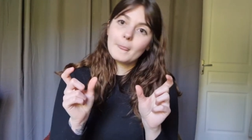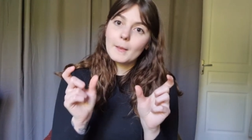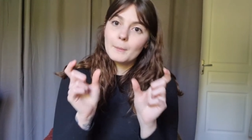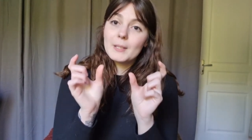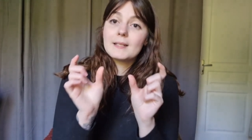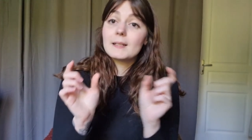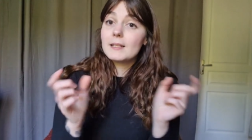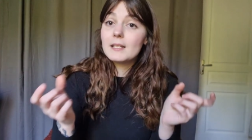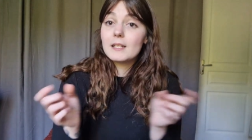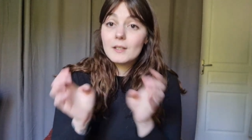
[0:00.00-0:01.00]

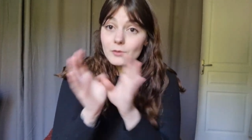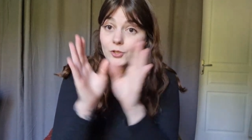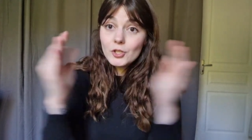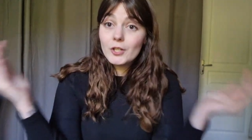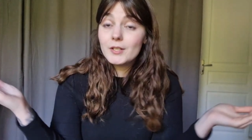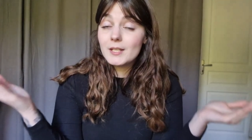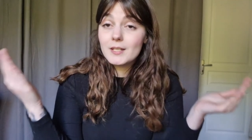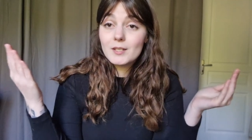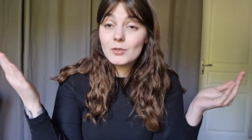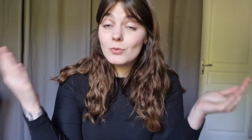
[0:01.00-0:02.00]
basically if the chart
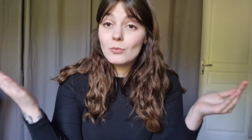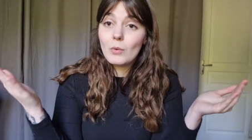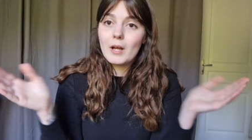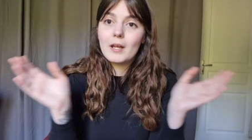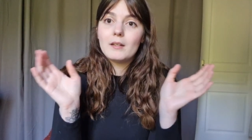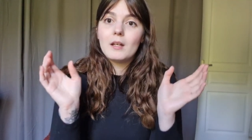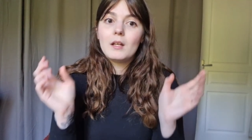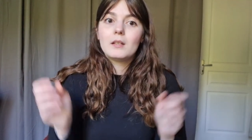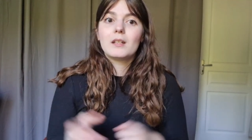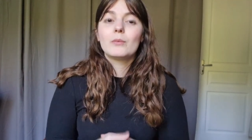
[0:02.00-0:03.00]
is too wide,
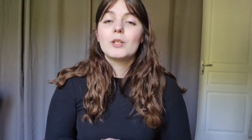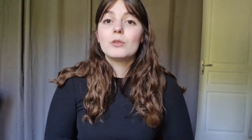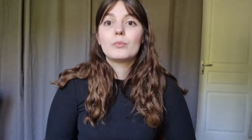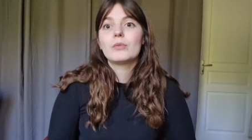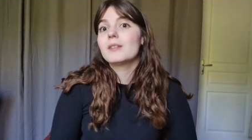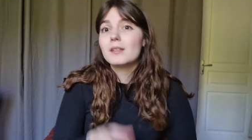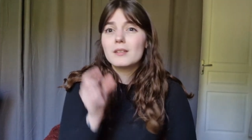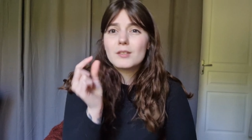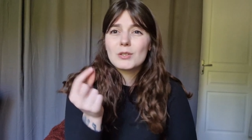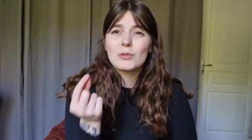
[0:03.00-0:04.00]
then when you print it,
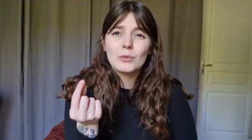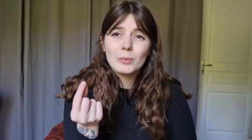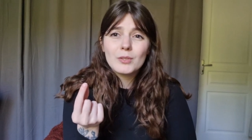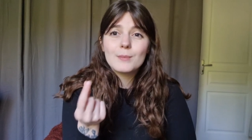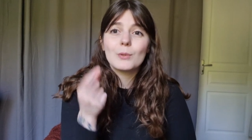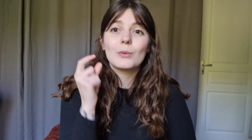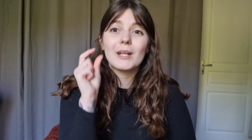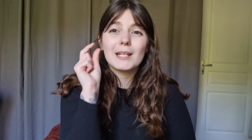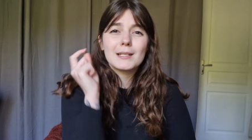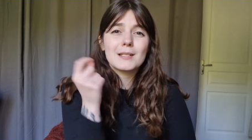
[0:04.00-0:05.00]
it's super small
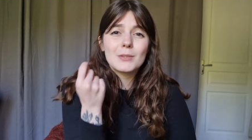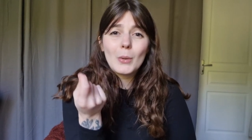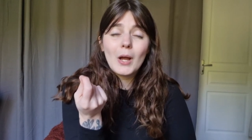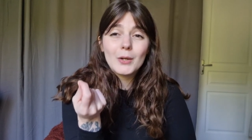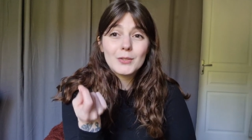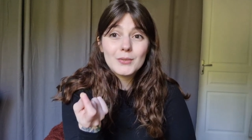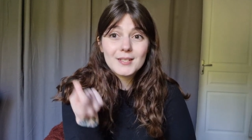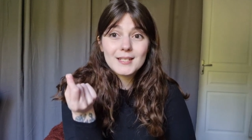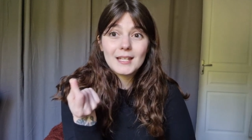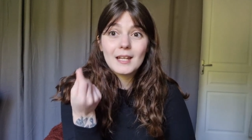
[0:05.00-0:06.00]
and it's so hard to
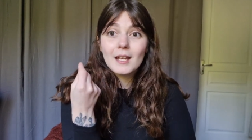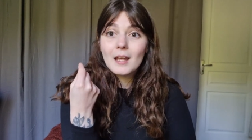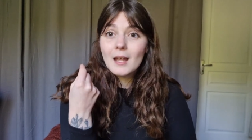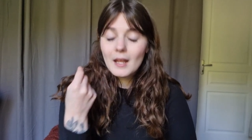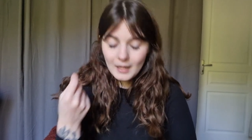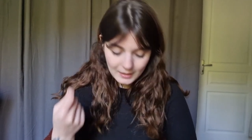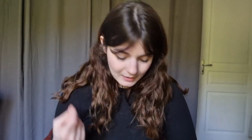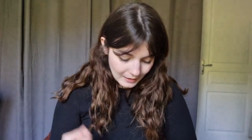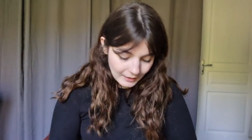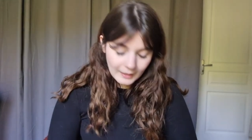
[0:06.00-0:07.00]
see,
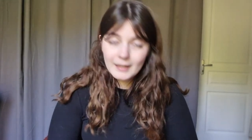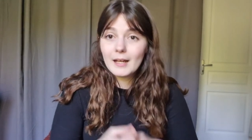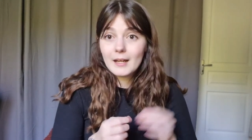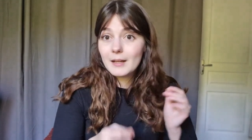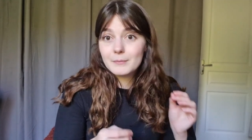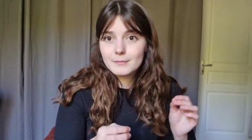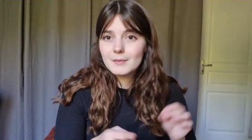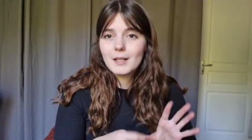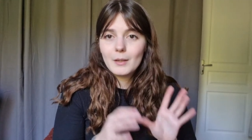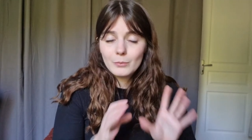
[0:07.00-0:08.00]
and I
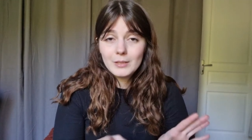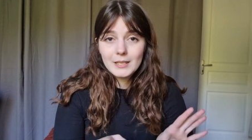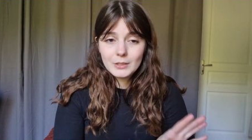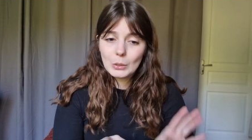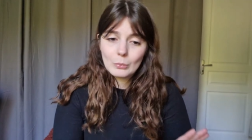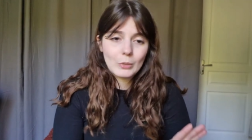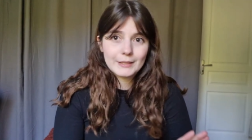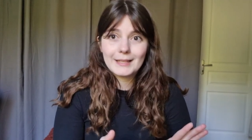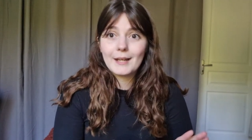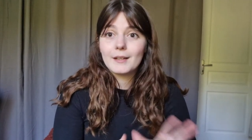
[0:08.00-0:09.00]
really don't
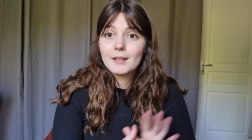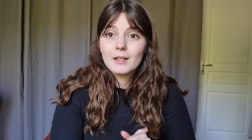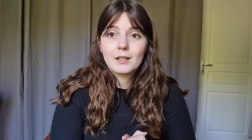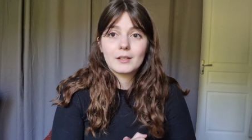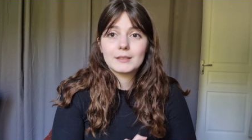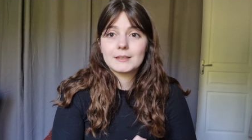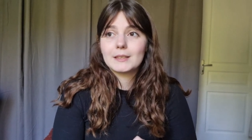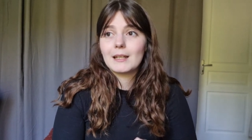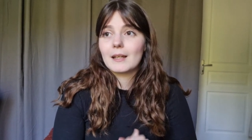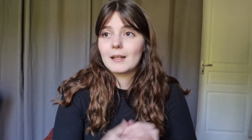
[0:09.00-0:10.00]
want that
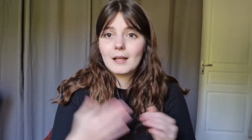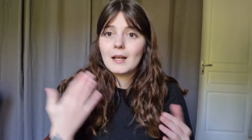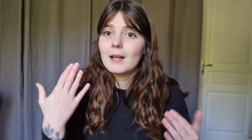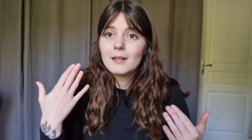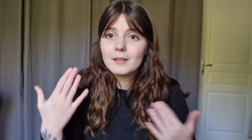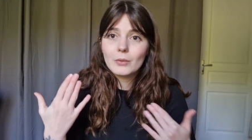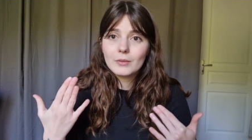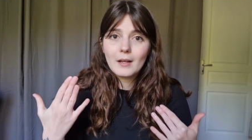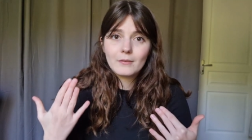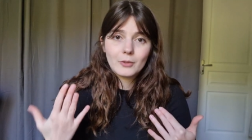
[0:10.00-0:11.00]
because like I
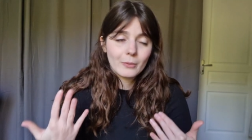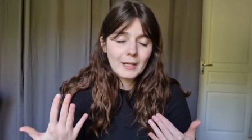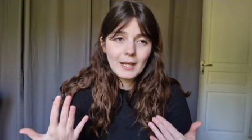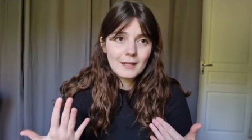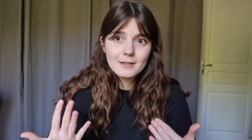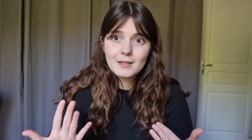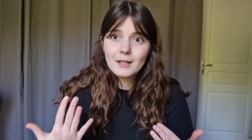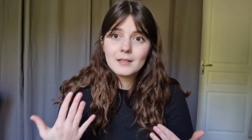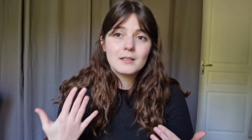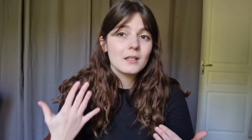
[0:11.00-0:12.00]
don't have a great
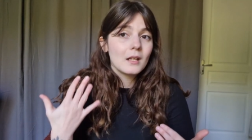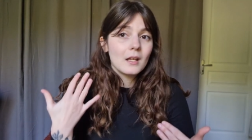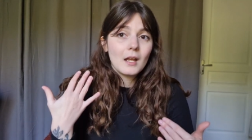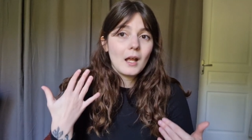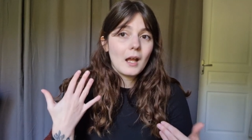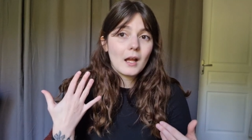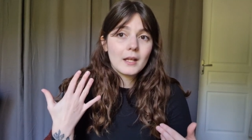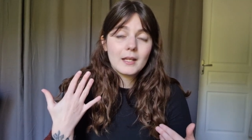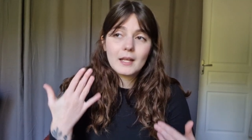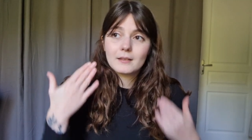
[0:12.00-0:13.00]
eyesight. I
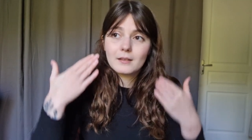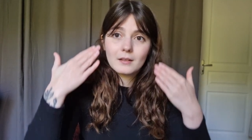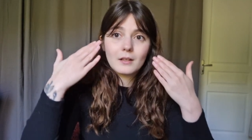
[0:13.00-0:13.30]
get